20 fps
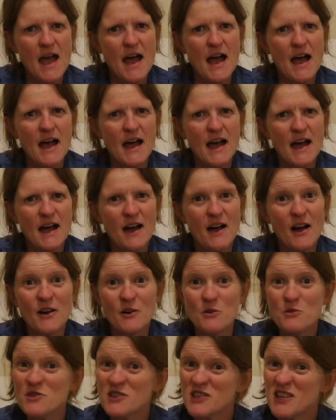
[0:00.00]
I'd
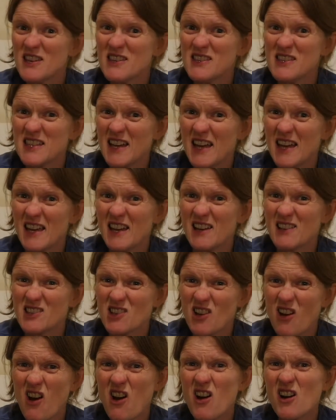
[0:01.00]
also say, as
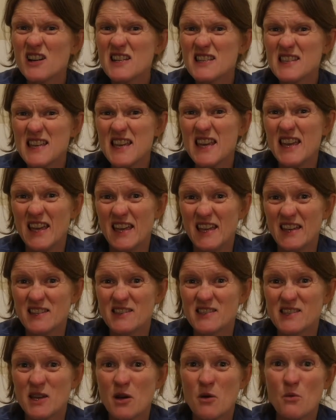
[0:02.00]
hard as it
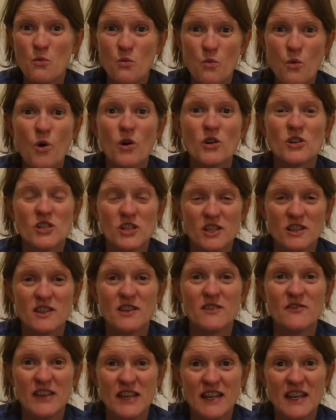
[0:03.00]
is, watch the
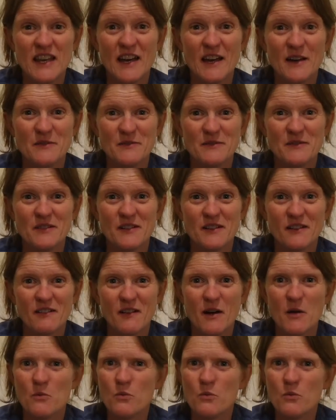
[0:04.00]
video, all right?